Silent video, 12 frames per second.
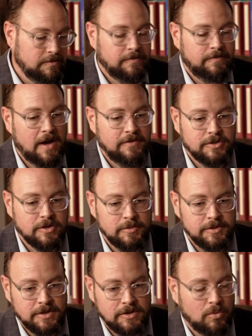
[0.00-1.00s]
five
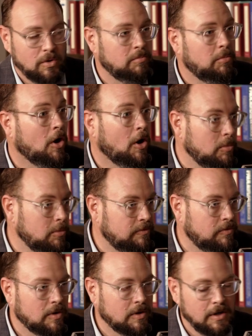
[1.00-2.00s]
sermons on the word Paul
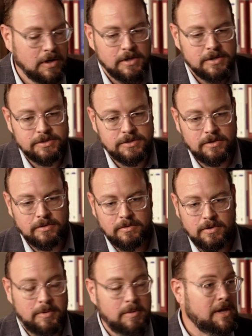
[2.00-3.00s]
before,
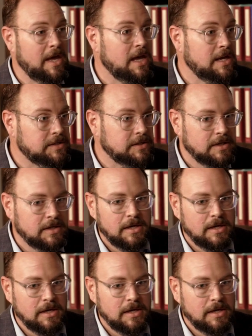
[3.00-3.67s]
so, or maybe eight.